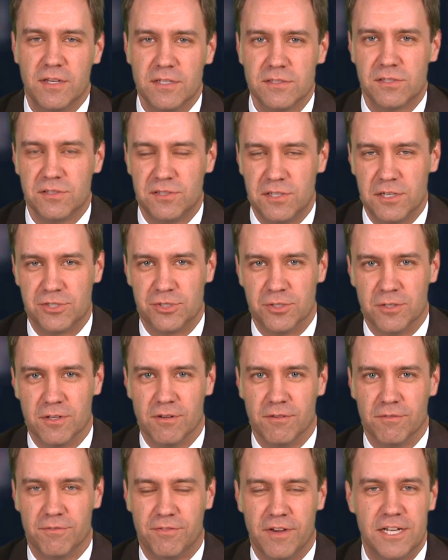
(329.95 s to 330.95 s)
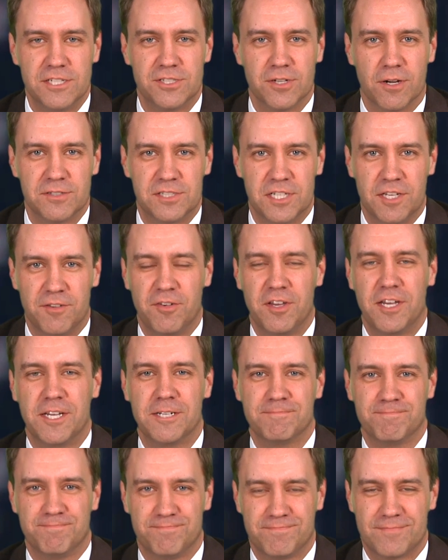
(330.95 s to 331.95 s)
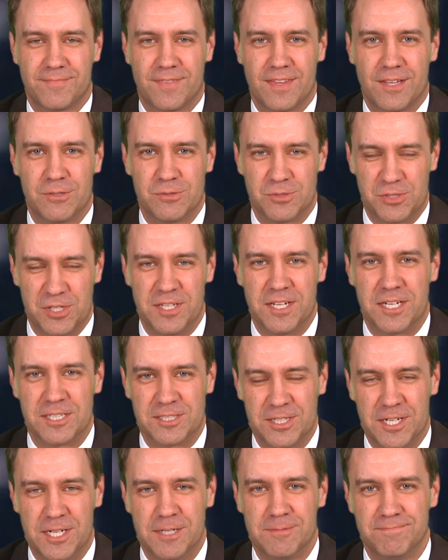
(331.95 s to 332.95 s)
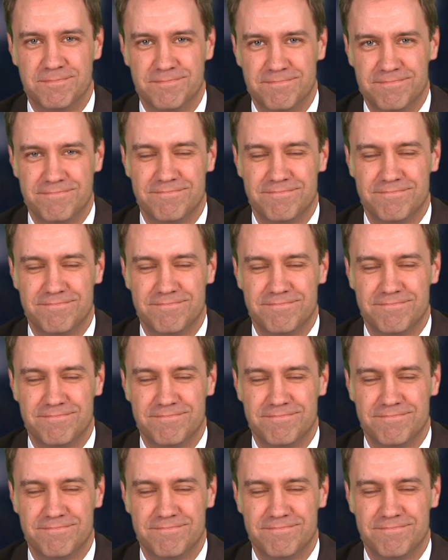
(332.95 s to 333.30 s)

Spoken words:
this edition of HRTV. See you next time.